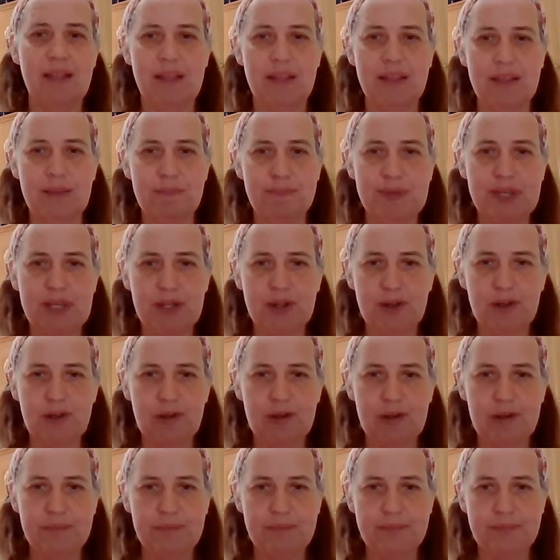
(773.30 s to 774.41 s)
the
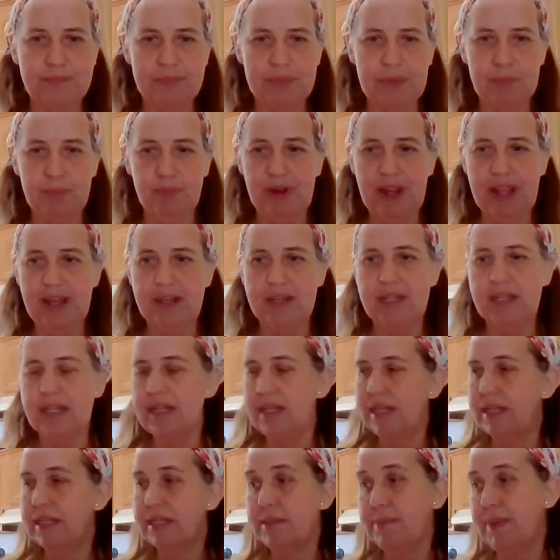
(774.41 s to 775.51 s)
Pure brand
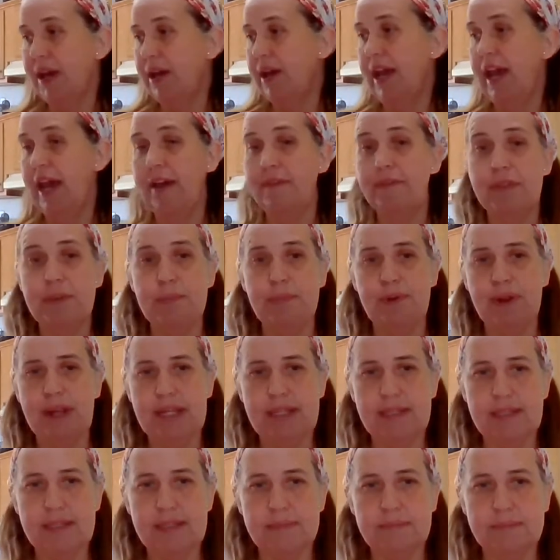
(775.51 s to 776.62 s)
is about half the
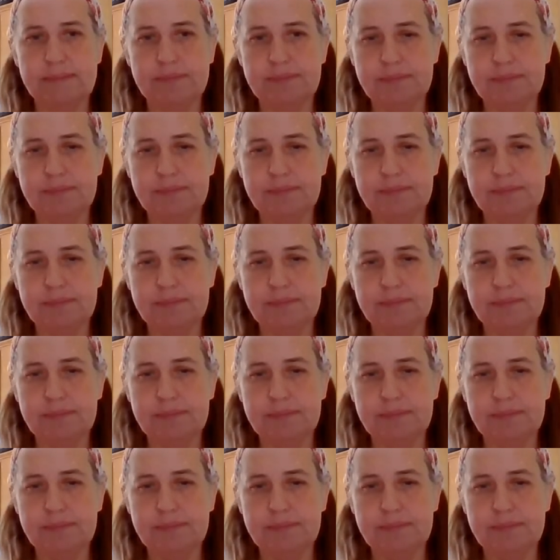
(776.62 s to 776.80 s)
price.